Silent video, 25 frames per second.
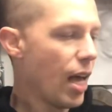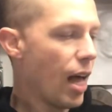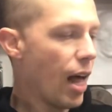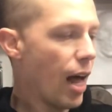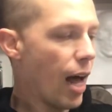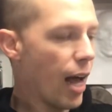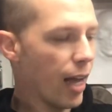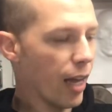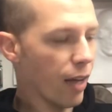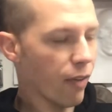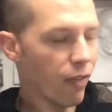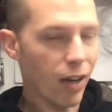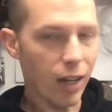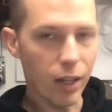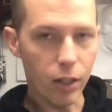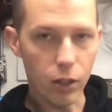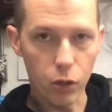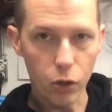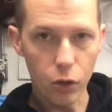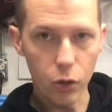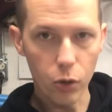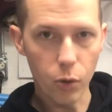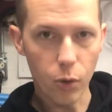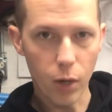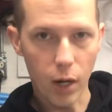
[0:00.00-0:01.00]
I think if I
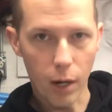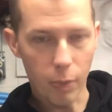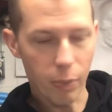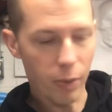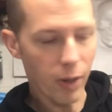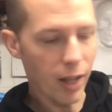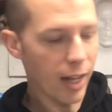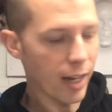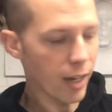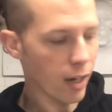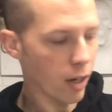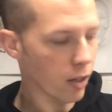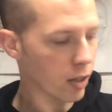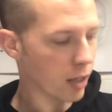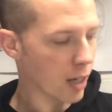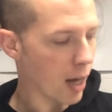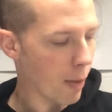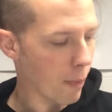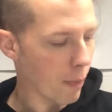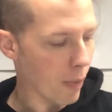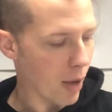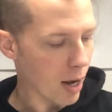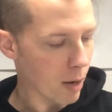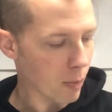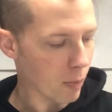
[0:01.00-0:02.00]
glue a plate on the top
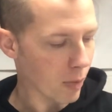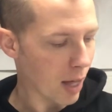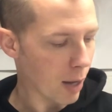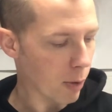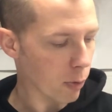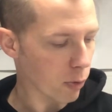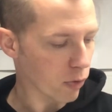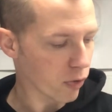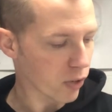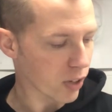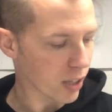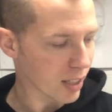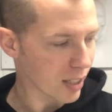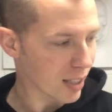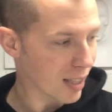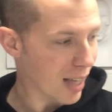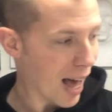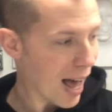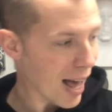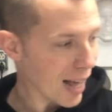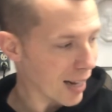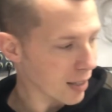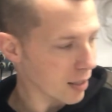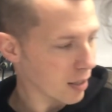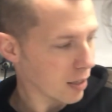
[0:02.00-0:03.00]
and bottom, that will fix
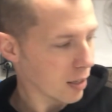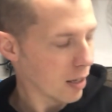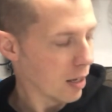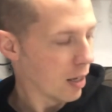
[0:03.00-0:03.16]
that.